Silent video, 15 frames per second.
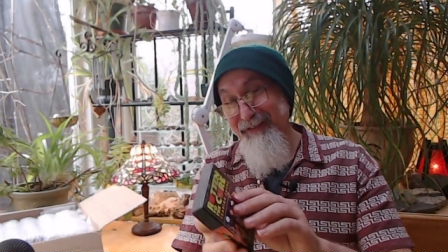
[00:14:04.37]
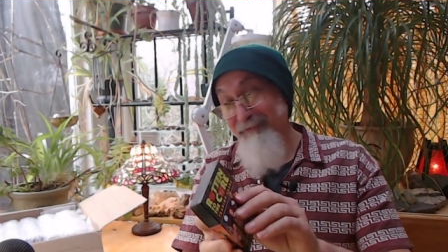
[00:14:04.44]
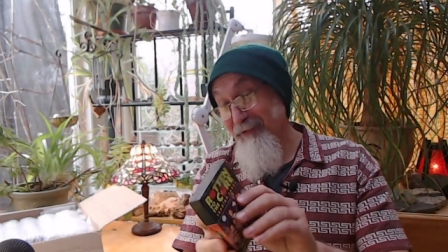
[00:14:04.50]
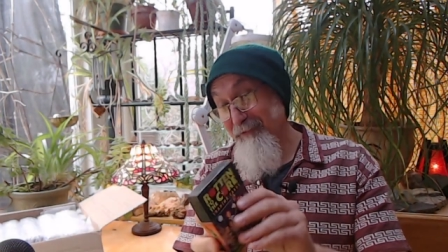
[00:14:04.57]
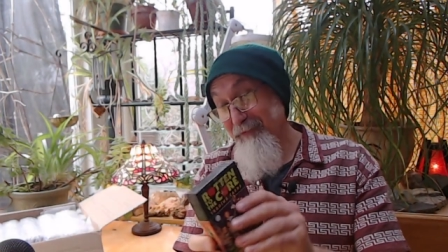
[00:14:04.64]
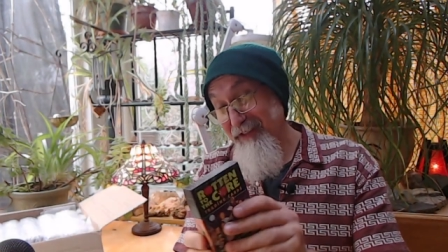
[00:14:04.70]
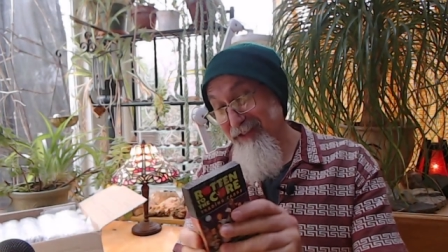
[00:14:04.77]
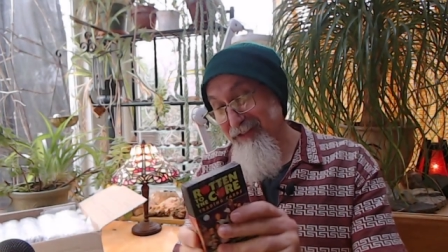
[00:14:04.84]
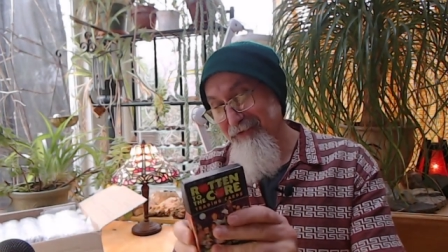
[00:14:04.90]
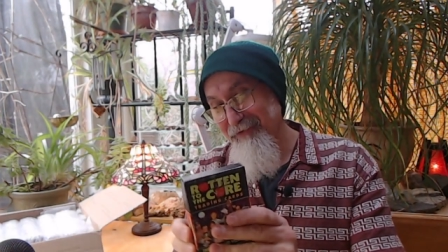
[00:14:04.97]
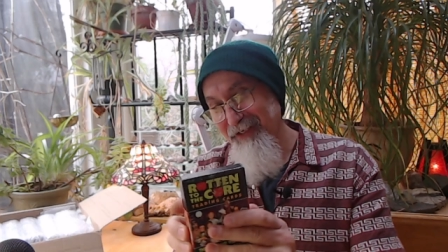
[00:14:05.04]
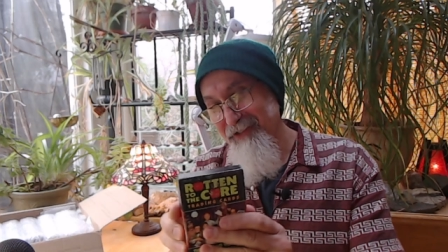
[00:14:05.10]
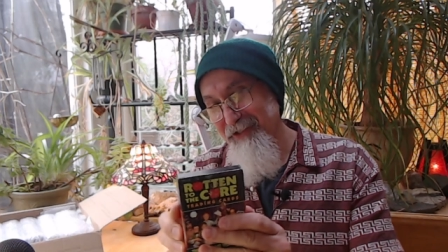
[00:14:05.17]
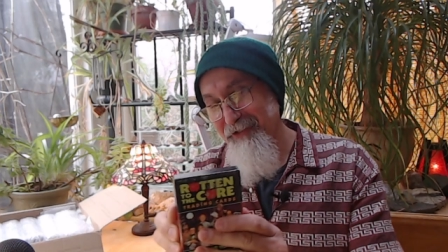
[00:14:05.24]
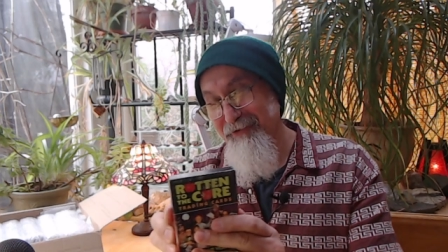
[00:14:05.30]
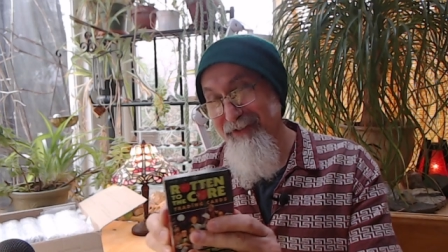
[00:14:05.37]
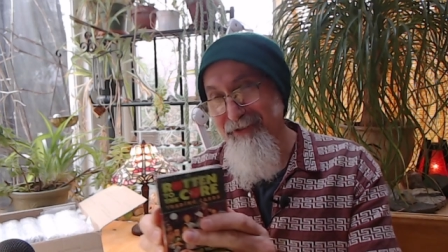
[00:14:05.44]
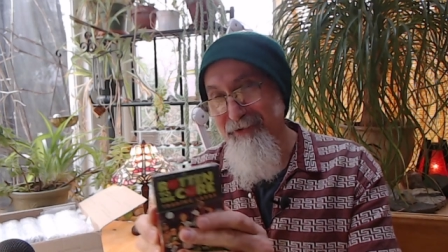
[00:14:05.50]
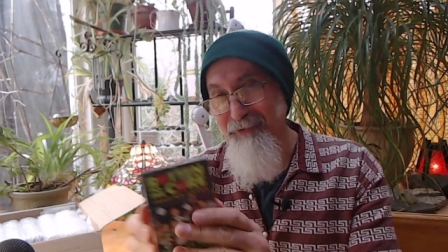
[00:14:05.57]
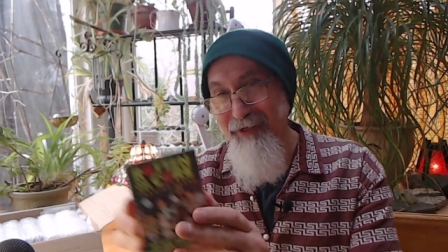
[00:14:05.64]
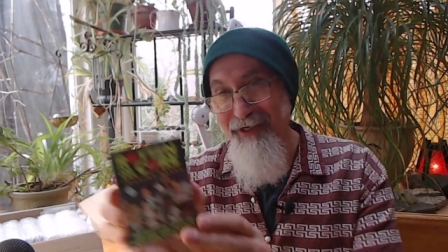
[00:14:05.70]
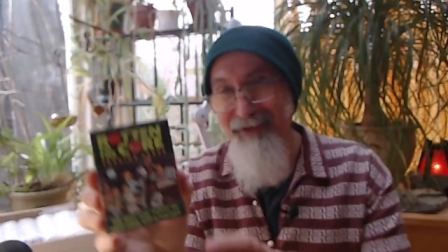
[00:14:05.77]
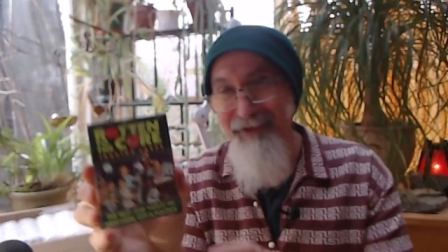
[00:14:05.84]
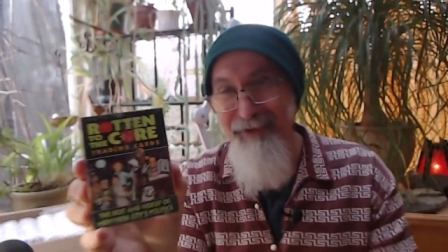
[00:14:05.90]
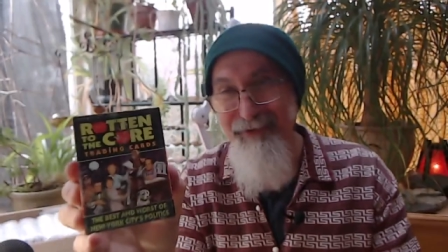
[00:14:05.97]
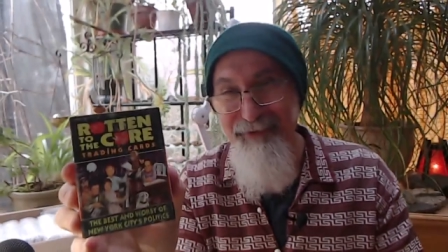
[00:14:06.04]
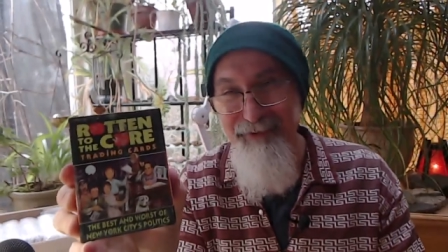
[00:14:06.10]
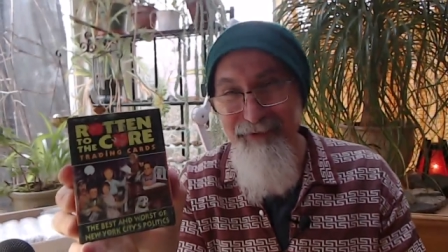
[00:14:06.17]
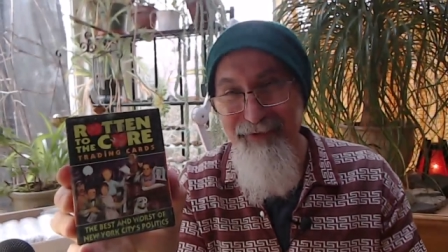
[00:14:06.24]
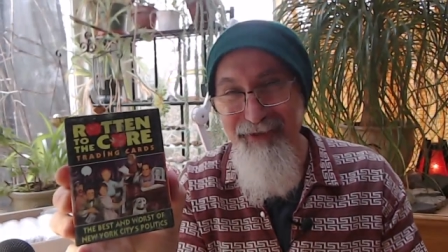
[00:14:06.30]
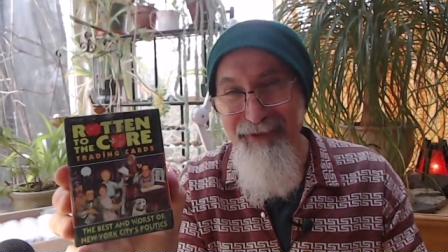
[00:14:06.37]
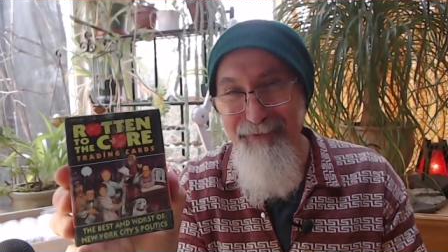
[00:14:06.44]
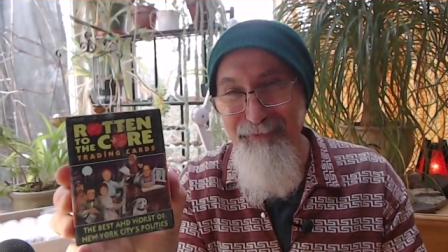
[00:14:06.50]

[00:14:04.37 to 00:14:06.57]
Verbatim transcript: but because of history as well, right?